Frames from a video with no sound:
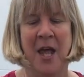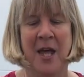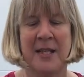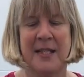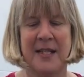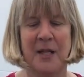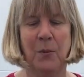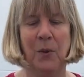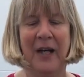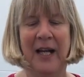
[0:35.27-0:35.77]

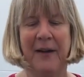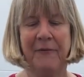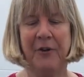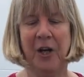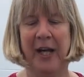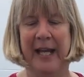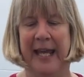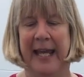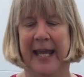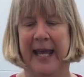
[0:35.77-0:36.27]
So what I've
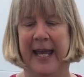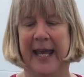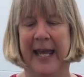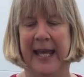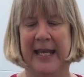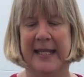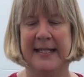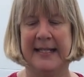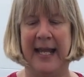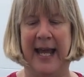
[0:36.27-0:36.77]
got here
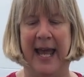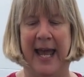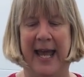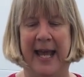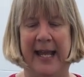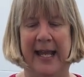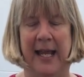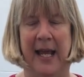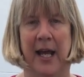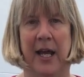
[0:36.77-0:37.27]
is
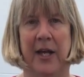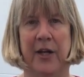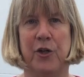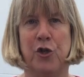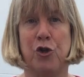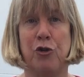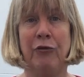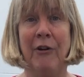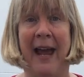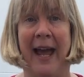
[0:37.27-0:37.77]
a
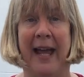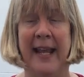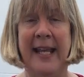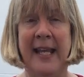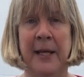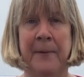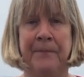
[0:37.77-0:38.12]
tray